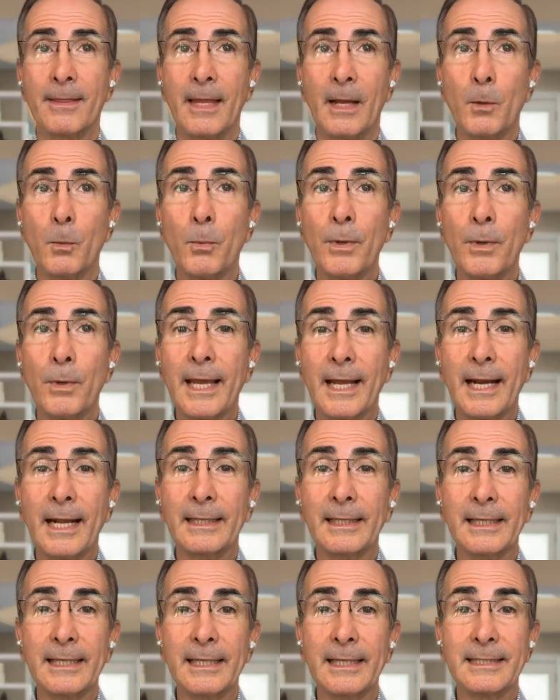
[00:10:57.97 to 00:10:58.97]
we can at
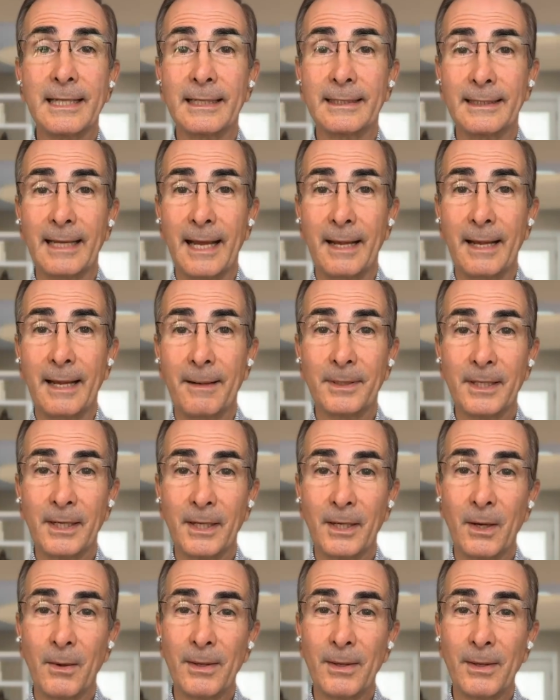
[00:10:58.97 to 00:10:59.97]
least attempt.
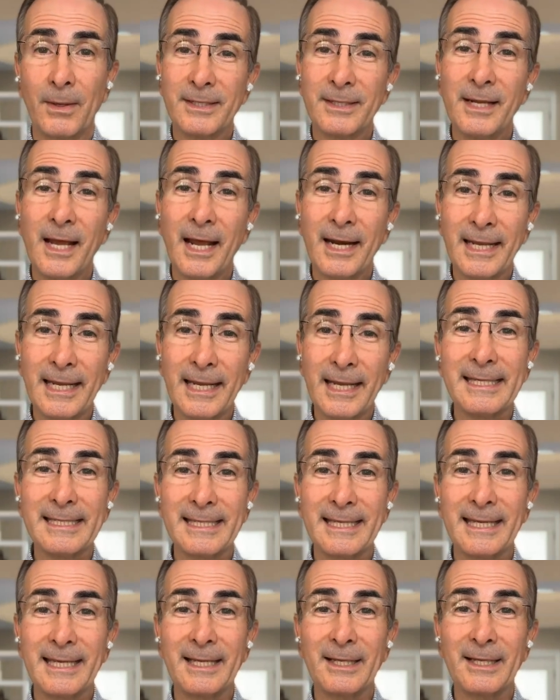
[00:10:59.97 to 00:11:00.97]
It's not
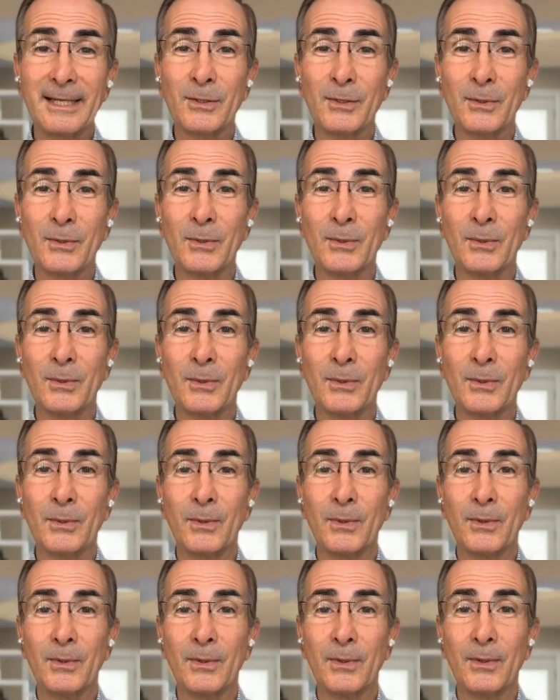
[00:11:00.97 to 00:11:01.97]
easy to
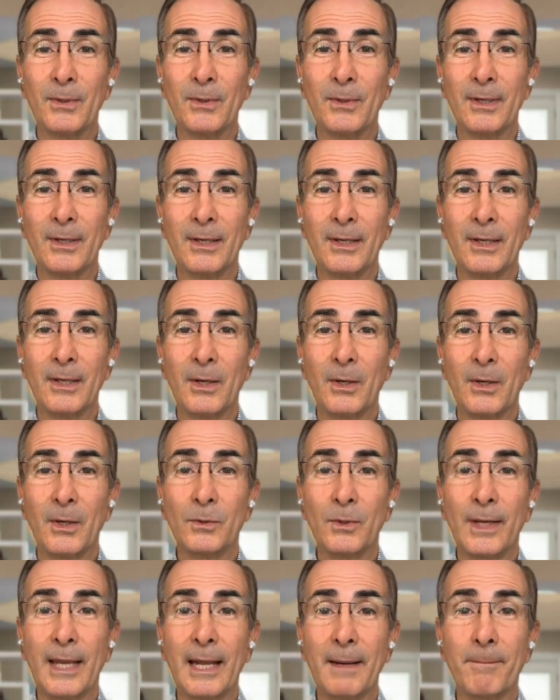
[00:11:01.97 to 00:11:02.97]

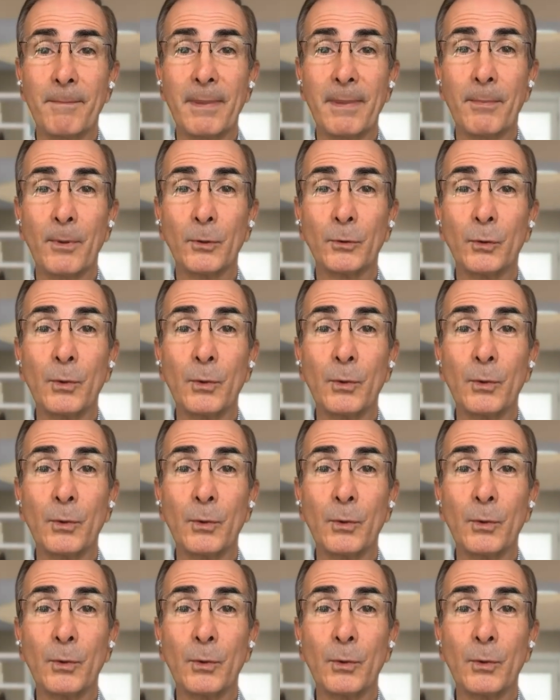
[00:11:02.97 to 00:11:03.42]
get people to